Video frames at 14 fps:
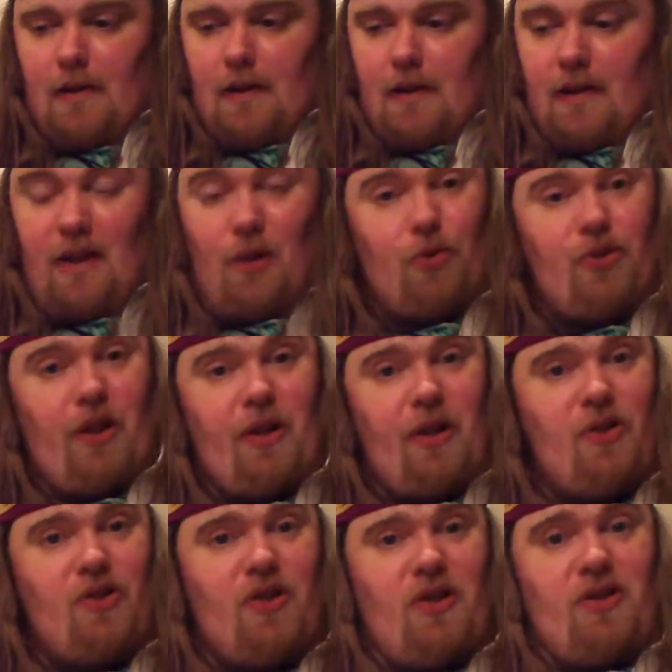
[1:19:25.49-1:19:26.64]
they also
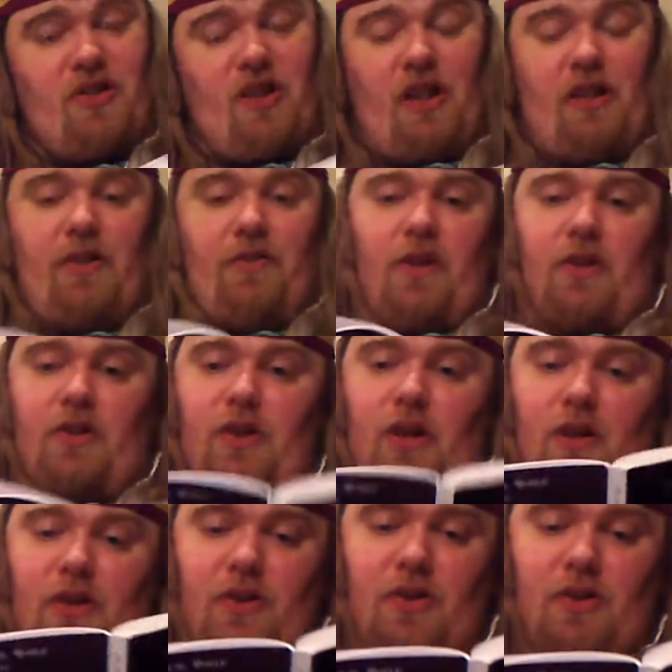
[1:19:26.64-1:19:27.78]
used the sign of the
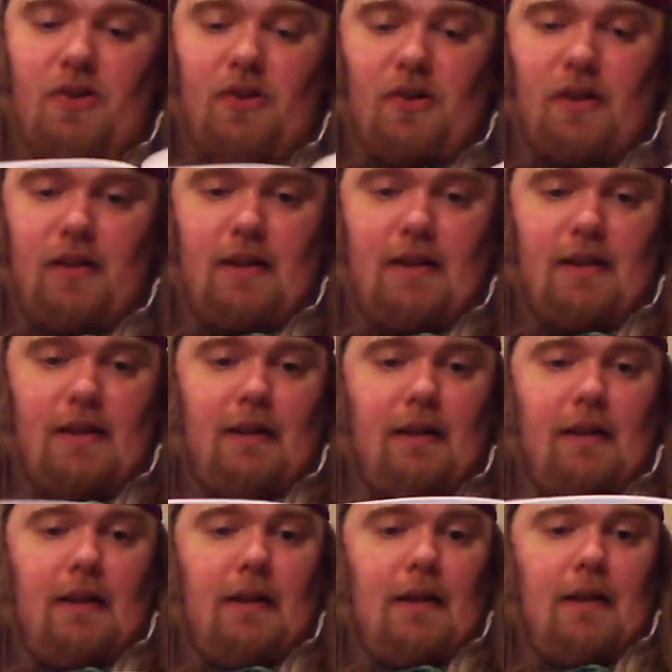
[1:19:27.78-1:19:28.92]
cross.
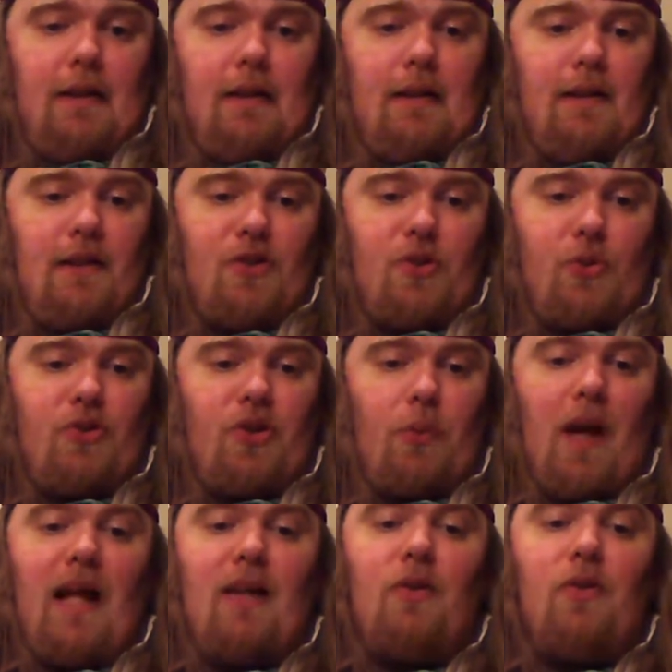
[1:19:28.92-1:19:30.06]
There's also
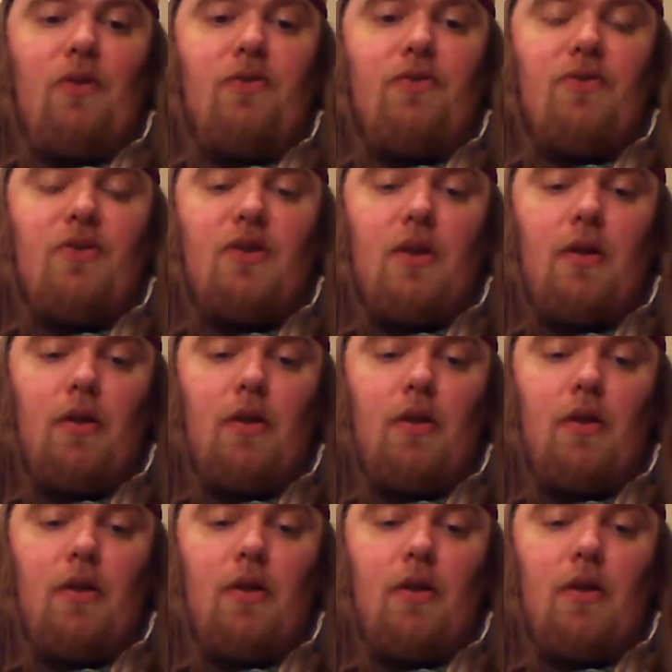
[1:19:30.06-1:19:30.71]
elves,